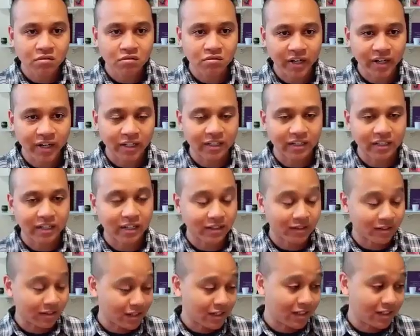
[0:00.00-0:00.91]
Right,
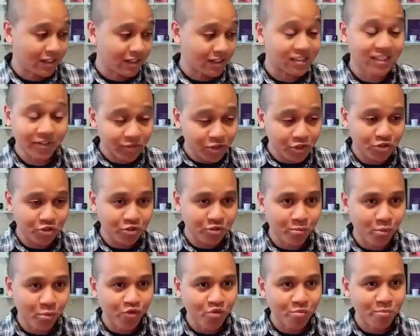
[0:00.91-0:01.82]
yeah, it's definitely true. I'm
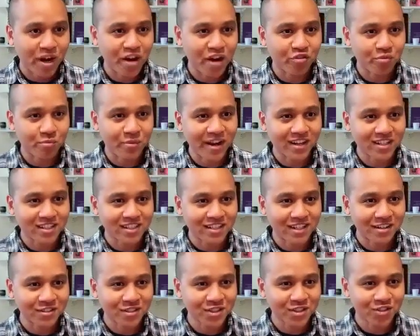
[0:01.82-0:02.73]
more of a bioinformatics
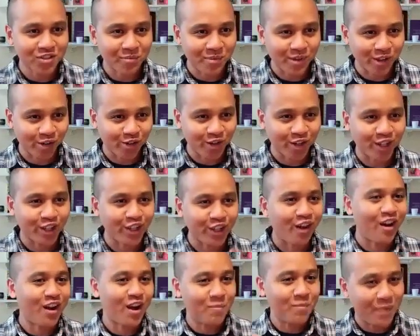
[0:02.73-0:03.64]
analysis, so I've been learning a
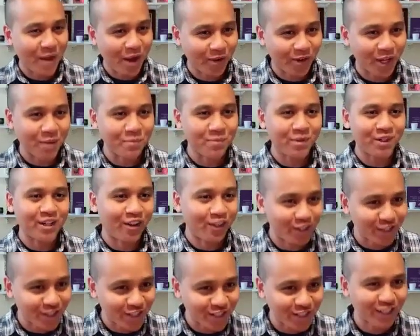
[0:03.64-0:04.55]
lot about
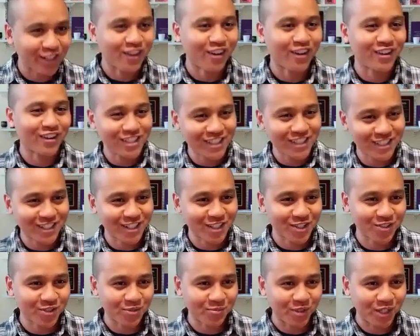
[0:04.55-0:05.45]
immunology and CAR T
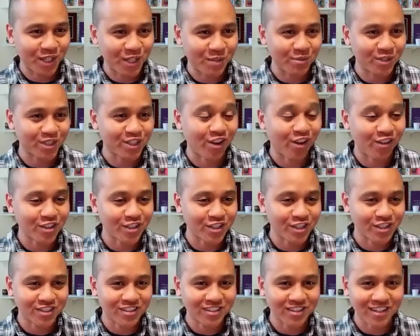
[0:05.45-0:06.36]
cells from the
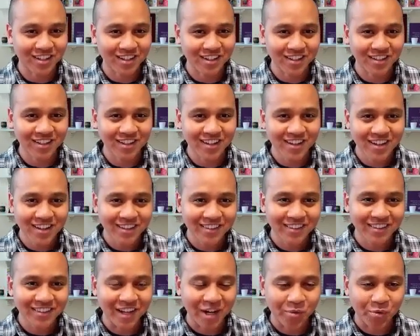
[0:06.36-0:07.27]
hematologist
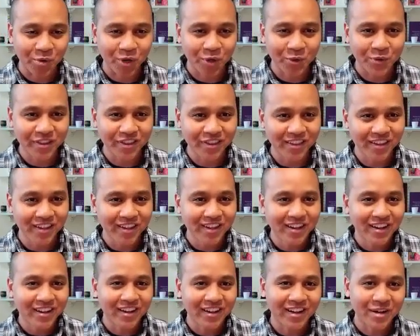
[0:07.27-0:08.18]
that I work with.
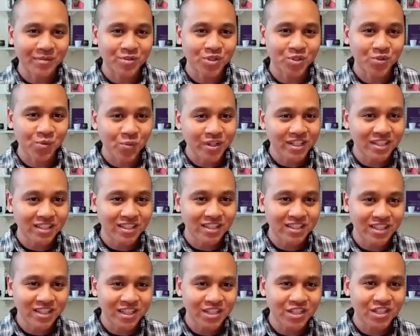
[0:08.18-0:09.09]
So when we did the
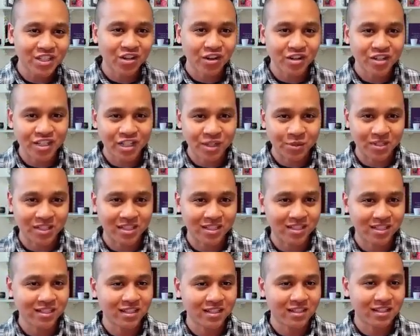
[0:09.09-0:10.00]
TCR
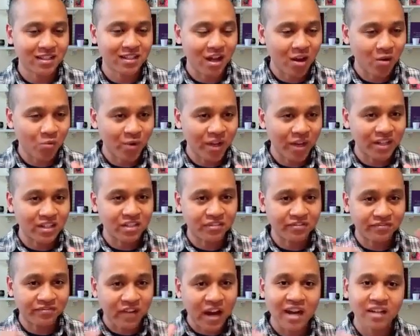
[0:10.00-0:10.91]
sequencing, we had
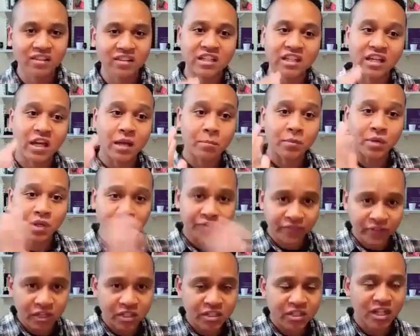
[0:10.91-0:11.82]
defined the
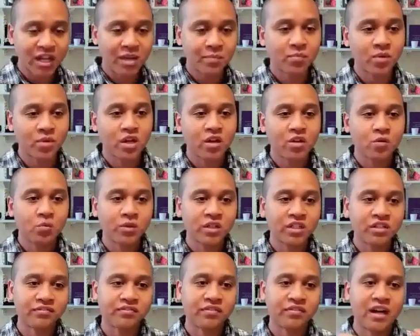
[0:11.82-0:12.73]
immunophenotype, we
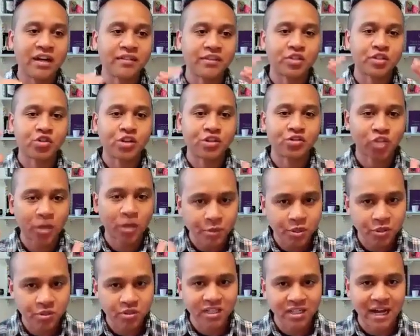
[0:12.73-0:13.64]
defined the
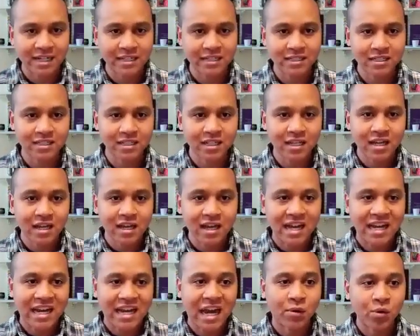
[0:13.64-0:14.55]
transcriptional status,
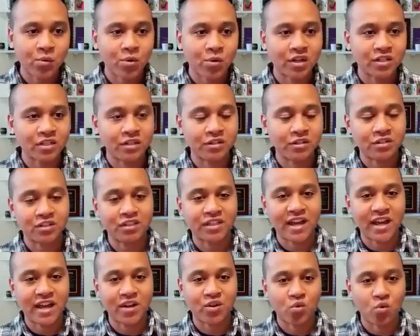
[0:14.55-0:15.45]
and now we wanted to
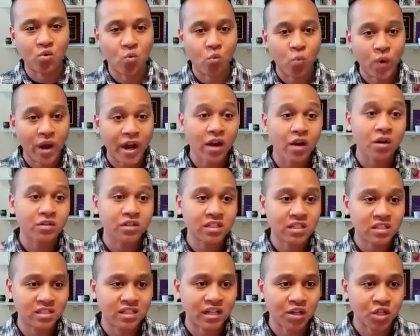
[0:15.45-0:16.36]
understand where
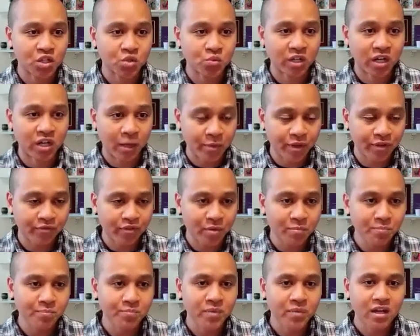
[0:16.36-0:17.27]
these cells were coming
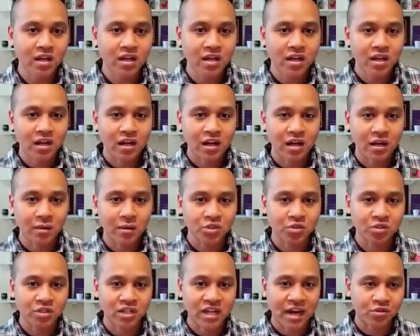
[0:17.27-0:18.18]
from.
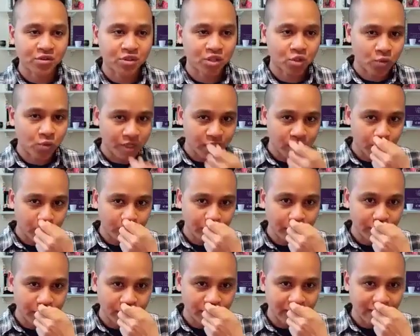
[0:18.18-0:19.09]
So to answer this question, we
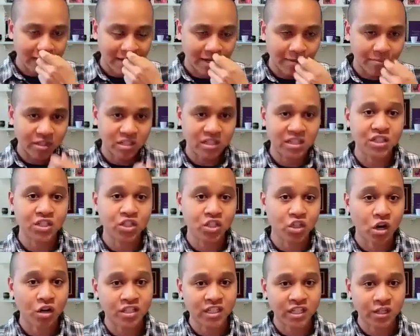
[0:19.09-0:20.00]
used the
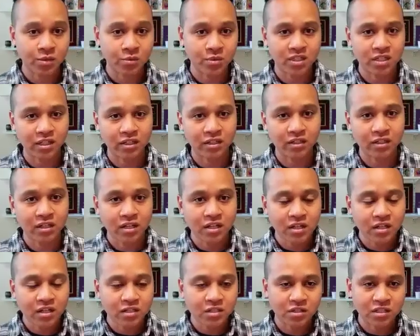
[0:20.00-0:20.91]
TCR sequencing.
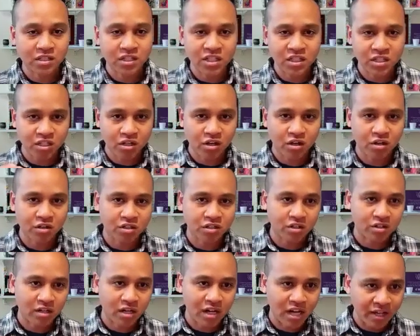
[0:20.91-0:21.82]
So the TCRs
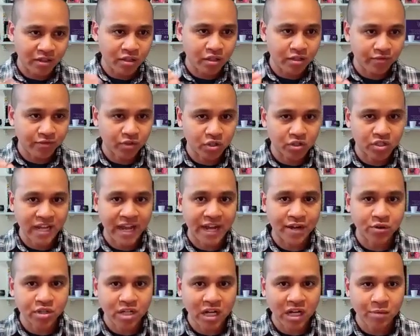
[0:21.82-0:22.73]
are highly diverse
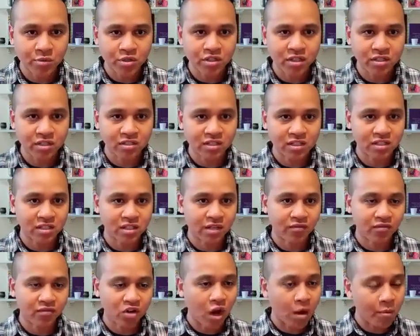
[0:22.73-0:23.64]
heterodimers consisting of
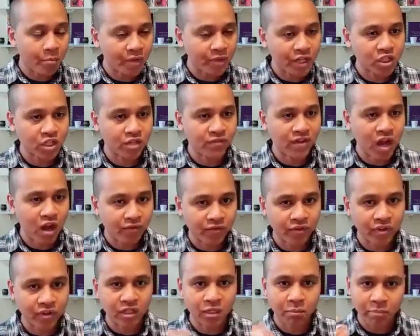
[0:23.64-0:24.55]
a combination of
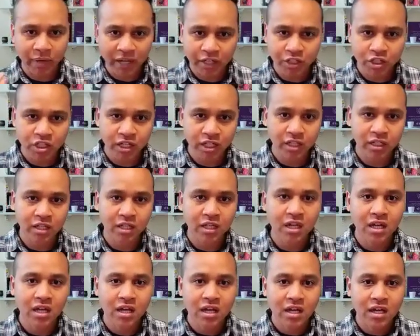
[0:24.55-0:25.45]
alpha and the beta chain,
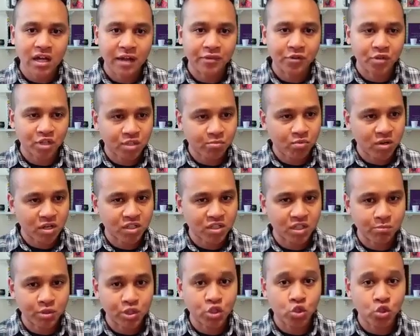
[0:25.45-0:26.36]
and they're expressed
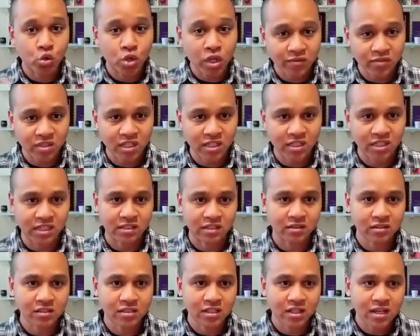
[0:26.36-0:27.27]
in the majority of T
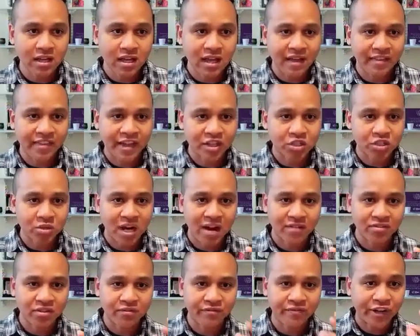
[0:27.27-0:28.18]
cells. and they also
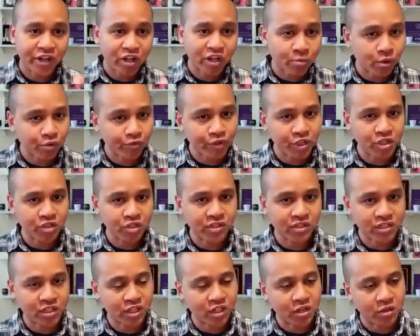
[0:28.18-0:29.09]
have the variable region
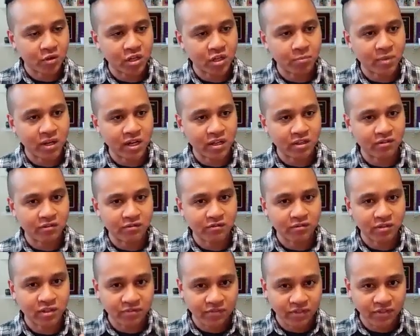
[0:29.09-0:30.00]
that's encoded by the
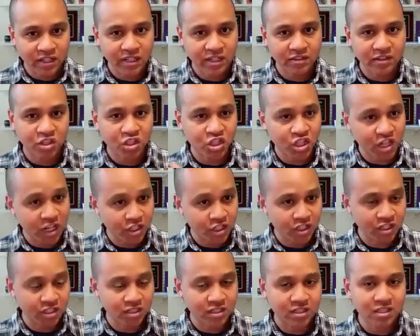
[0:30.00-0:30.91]
V and the J
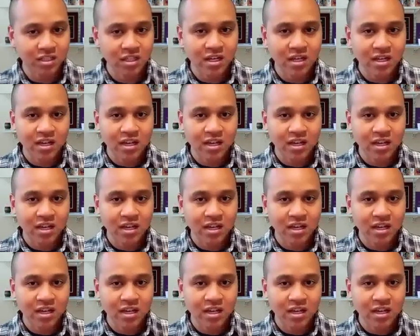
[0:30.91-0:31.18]
genes.